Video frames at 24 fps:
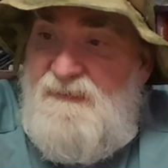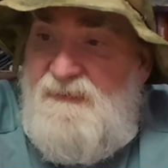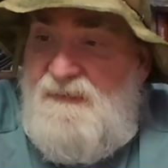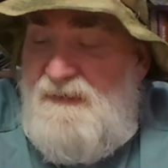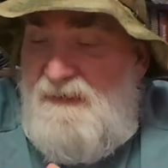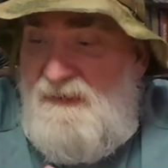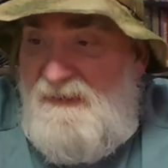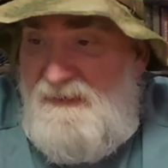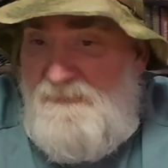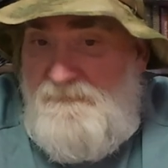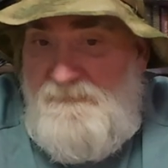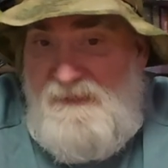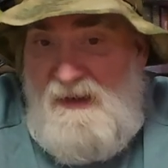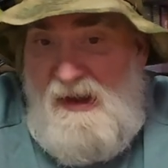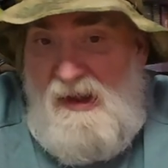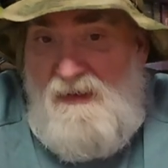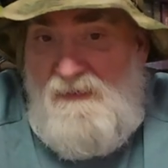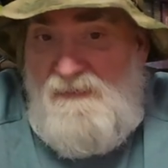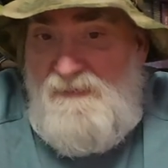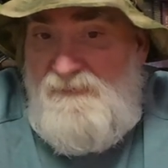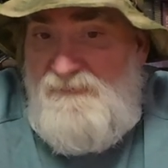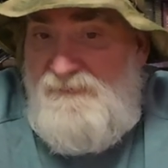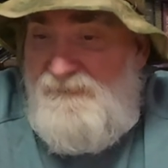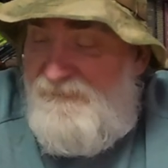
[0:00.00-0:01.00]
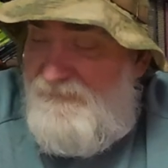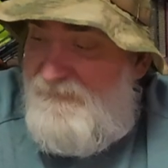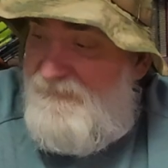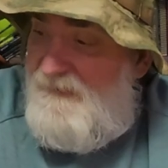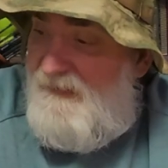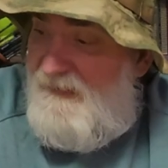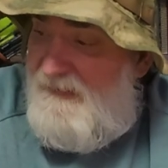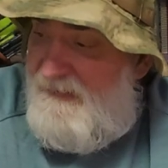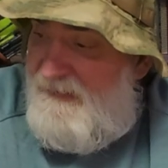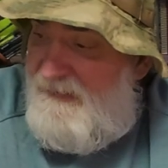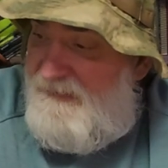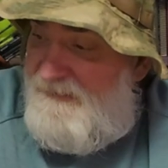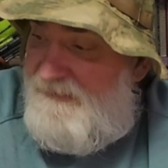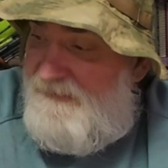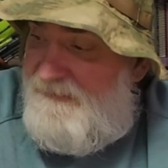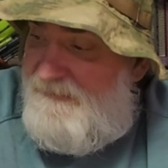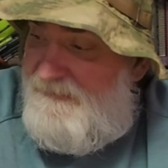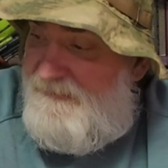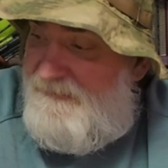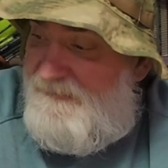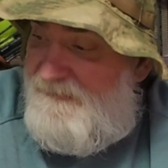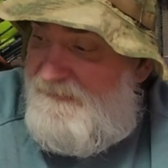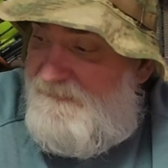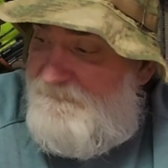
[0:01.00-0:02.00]
goggles,
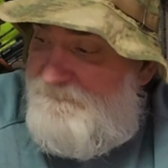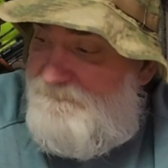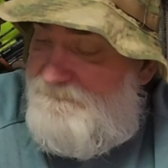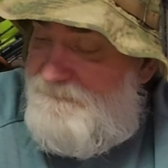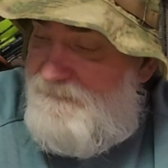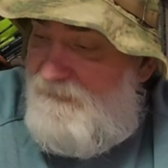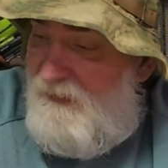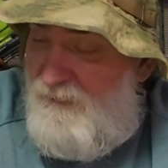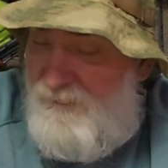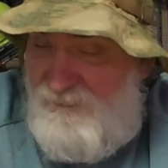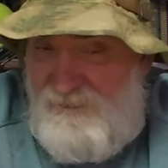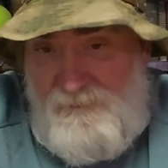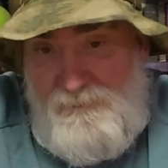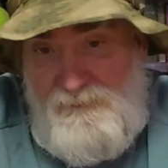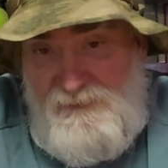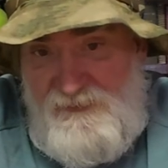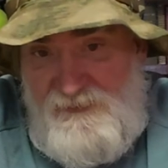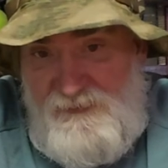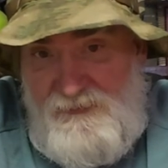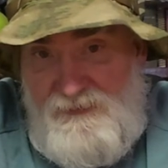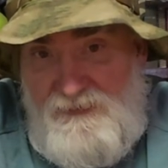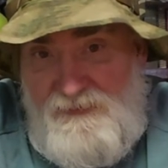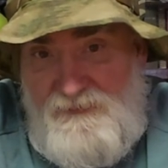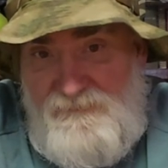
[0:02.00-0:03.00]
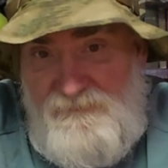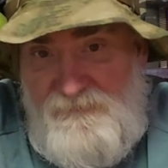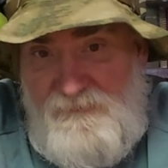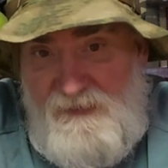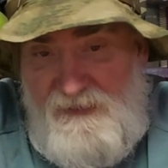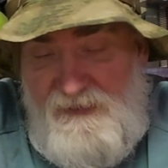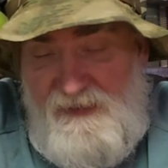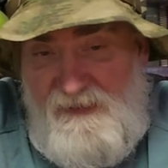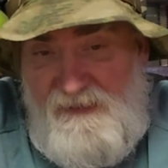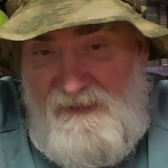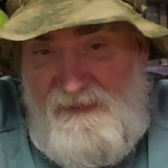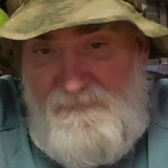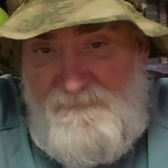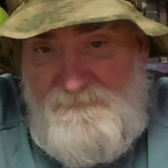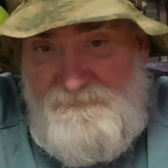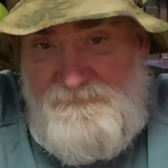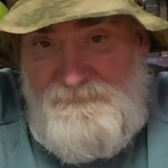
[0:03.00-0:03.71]
and some shears for cutting.